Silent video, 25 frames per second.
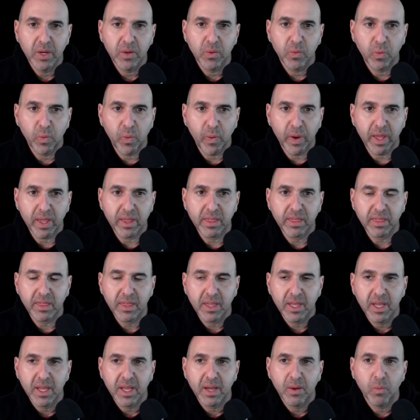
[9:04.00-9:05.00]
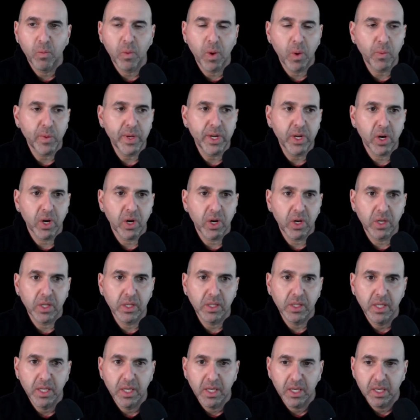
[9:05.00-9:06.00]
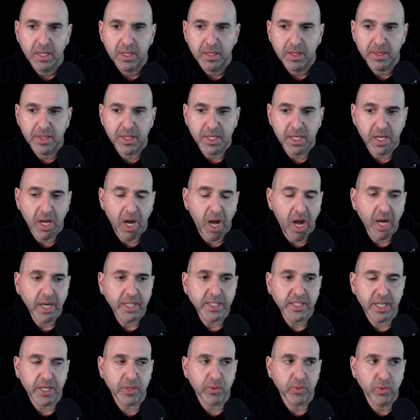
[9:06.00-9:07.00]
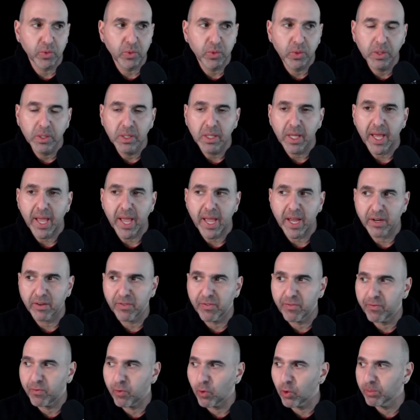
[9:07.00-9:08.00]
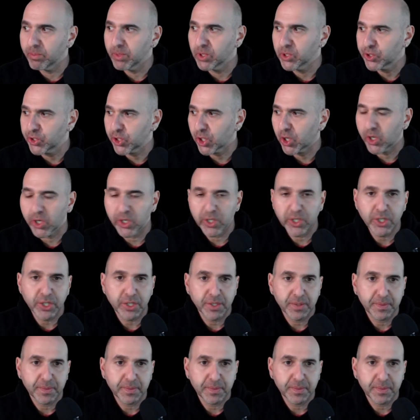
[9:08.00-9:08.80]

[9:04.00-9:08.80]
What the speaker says: with what we call the octet rule and formal charge.